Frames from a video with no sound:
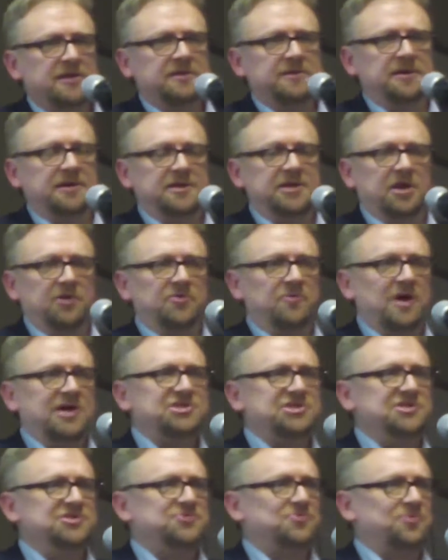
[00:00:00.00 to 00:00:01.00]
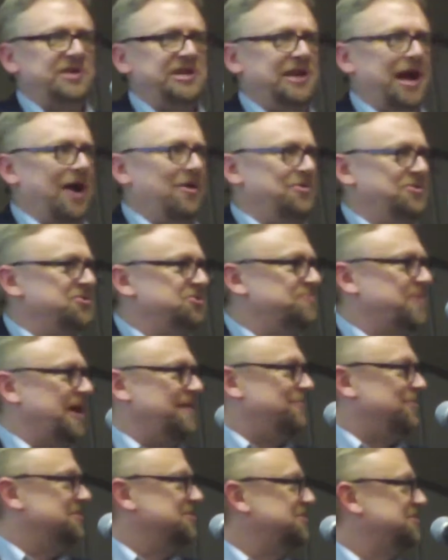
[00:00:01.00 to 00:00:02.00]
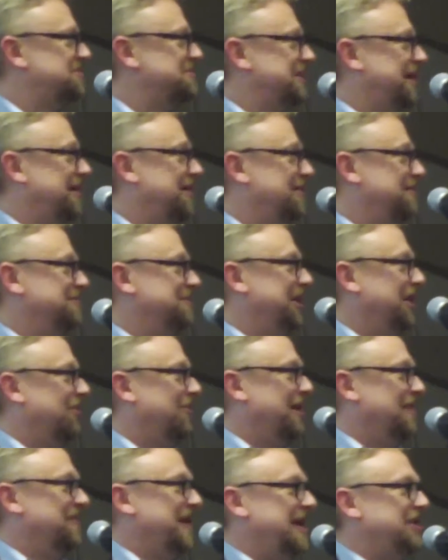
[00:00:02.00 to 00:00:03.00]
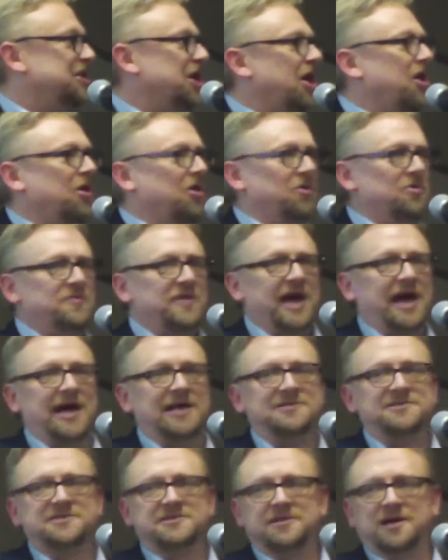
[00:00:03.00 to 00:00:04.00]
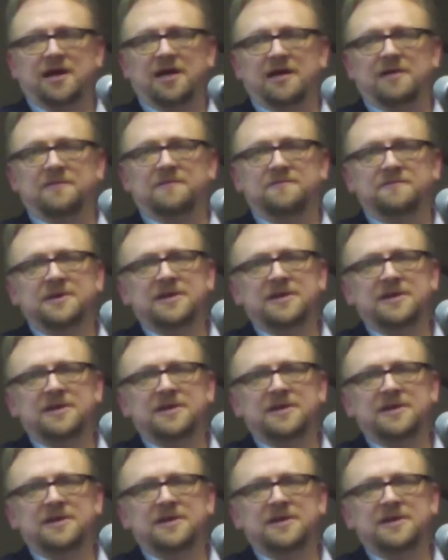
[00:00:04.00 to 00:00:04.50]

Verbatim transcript: the, you know the Russians read our newspapers, uh, you know, and they know that uh,